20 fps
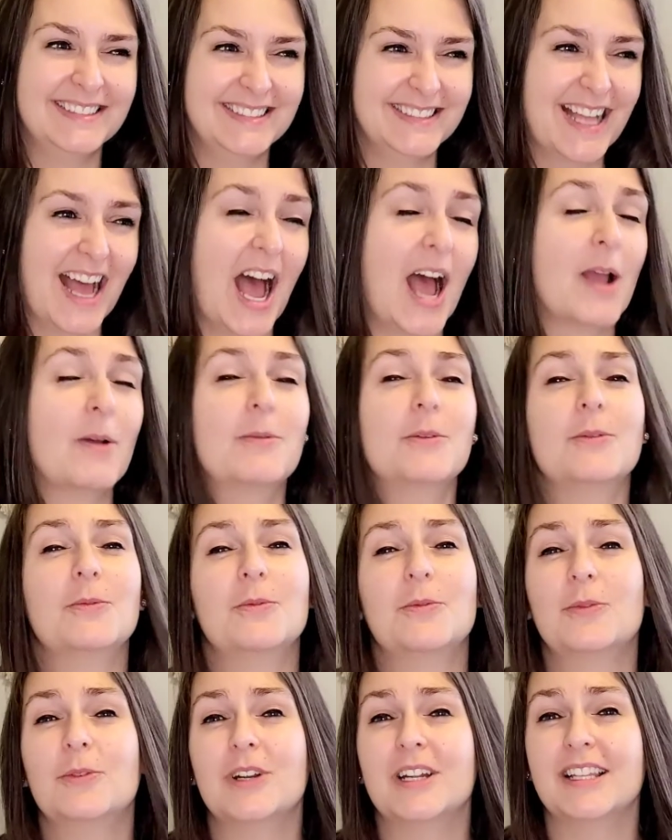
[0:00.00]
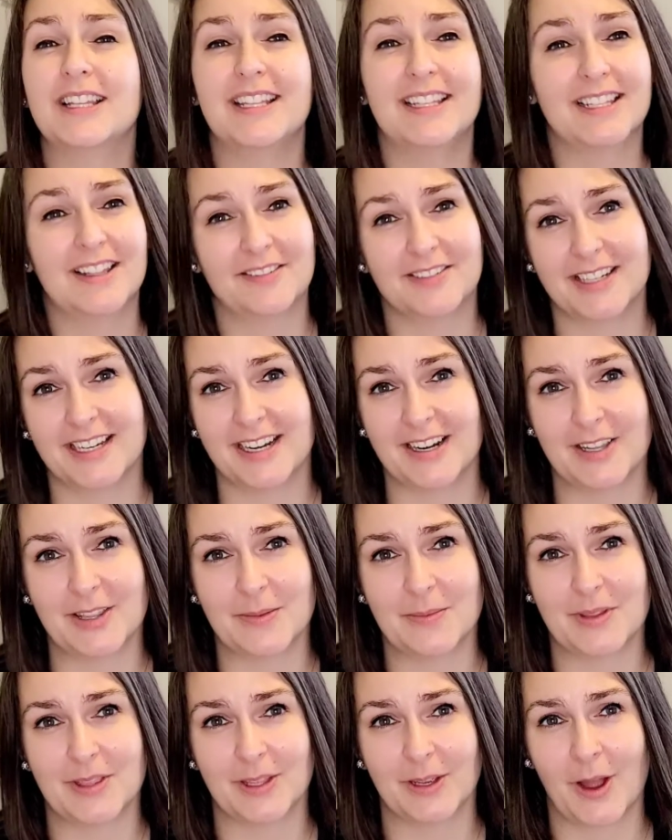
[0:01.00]
I would really love to hear them
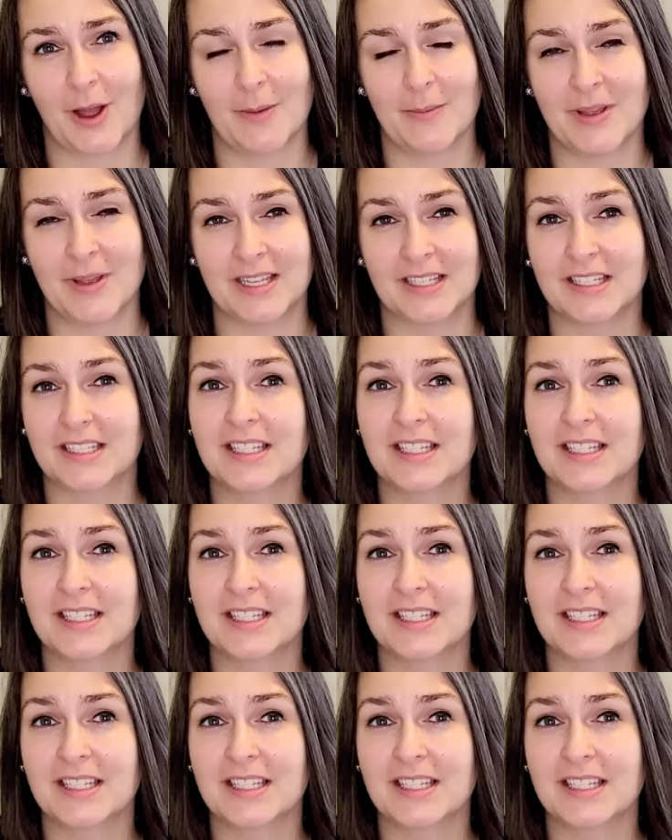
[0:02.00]
in the comments.